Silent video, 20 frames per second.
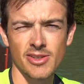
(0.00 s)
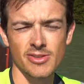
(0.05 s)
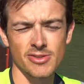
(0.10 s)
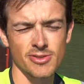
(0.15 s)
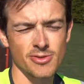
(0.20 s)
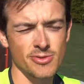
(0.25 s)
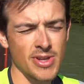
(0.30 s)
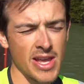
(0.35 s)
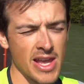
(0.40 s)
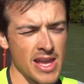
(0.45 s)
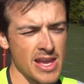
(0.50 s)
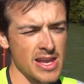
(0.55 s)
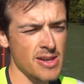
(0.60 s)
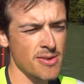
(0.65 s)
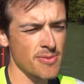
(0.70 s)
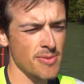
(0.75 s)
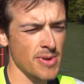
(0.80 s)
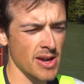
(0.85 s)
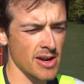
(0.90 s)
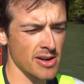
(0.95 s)
So
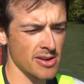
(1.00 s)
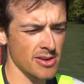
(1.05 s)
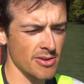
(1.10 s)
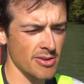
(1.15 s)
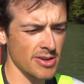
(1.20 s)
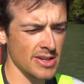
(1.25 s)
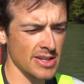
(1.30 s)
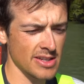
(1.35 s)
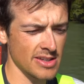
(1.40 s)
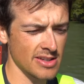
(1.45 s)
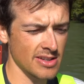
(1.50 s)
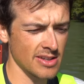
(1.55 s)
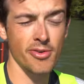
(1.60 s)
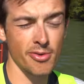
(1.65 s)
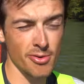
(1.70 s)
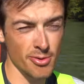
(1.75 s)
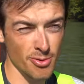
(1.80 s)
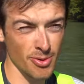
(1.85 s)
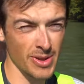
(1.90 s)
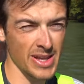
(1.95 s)
today we are going
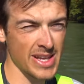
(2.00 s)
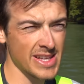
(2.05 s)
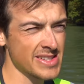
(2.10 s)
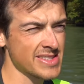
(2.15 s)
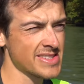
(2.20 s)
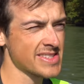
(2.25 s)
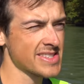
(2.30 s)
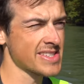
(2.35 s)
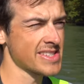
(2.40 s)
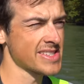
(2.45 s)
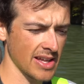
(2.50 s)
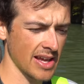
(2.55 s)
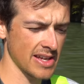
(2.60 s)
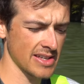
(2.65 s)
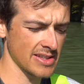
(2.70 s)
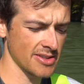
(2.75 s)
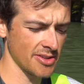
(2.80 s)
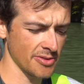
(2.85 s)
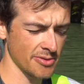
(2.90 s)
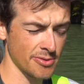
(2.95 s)
through Linz.
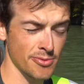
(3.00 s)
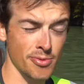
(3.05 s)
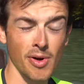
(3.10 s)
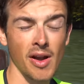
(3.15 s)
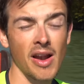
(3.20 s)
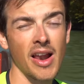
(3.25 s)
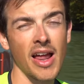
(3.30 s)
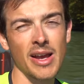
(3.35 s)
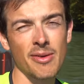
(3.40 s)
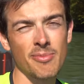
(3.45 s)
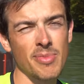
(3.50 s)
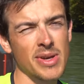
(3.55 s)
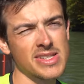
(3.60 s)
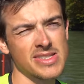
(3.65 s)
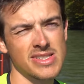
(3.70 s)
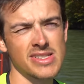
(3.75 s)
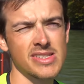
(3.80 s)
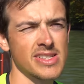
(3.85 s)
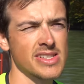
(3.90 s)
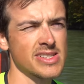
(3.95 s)
I don't really like big
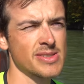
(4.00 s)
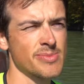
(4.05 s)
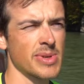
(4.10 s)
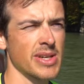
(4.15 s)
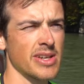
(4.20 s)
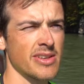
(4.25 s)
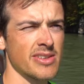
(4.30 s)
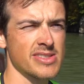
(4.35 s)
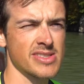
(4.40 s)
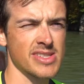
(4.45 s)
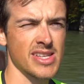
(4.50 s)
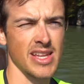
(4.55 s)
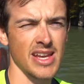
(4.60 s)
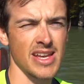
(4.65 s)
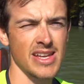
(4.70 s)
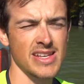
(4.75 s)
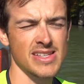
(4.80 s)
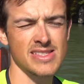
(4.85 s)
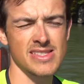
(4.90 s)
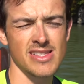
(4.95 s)
cities because
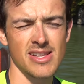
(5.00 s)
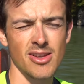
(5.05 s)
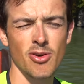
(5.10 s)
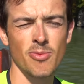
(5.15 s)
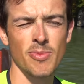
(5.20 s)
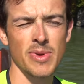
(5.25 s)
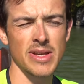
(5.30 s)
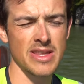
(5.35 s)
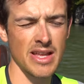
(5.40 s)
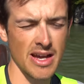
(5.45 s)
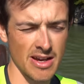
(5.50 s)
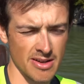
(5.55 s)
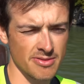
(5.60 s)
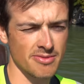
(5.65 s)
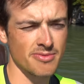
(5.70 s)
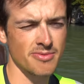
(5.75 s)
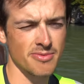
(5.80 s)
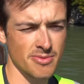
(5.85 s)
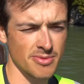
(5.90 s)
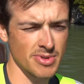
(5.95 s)
they slow me
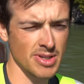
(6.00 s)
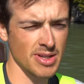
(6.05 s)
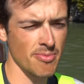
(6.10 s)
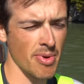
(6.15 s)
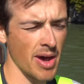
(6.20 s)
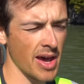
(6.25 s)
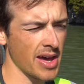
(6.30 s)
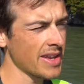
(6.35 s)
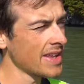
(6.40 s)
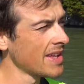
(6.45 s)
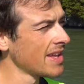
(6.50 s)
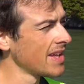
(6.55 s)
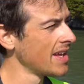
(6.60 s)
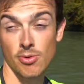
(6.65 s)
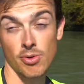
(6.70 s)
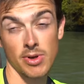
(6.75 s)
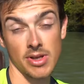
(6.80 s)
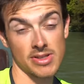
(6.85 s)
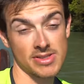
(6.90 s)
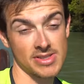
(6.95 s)
down really bad.
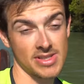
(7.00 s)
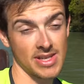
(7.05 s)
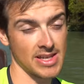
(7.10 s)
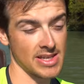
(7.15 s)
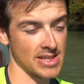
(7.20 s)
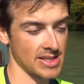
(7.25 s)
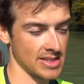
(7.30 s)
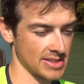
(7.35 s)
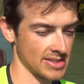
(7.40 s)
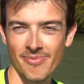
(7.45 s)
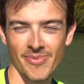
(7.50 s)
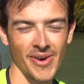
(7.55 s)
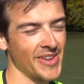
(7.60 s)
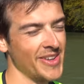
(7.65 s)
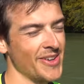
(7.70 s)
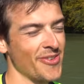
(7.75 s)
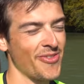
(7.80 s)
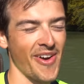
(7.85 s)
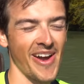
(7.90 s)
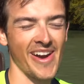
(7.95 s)
We'll see.
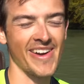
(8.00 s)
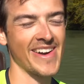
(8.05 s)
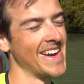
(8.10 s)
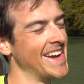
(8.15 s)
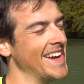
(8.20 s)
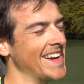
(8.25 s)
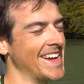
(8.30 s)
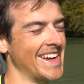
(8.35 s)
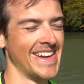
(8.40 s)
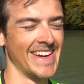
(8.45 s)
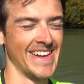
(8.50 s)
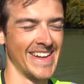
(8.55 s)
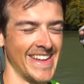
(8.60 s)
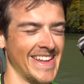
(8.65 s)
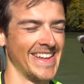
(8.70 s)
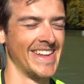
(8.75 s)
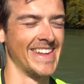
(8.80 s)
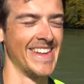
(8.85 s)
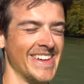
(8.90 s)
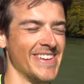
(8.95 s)
But the ferry
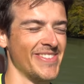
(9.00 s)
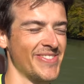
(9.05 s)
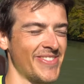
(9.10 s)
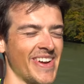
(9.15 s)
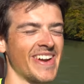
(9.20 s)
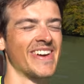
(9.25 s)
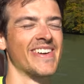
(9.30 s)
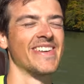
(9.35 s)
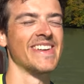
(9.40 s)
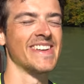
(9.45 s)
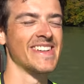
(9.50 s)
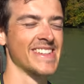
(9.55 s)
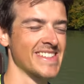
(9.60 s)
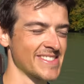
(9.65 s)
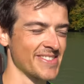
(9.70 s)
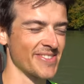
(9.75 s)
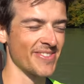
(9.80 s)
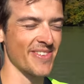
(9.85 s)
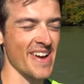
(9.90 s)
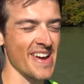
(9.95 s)
the ferry
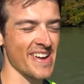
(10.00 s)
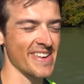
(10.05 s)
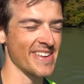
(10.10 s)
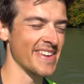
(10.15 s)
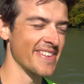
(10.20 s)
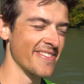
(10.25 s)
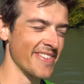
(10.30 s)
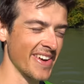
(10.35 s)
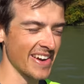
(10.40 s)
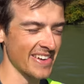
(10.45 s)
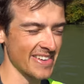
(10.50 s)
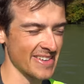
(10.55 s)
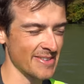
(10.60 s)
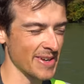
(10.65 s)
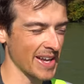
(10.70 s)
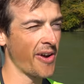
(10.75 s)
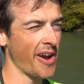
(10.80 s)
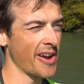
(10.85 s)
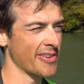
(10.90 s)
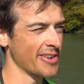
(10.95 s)
is very, very,
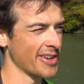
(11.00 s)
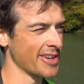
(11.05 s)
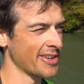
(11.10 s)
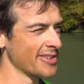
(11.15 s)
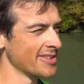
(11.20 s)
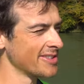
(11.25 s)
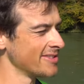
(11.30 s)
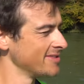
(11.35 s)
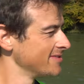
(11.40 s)
very good.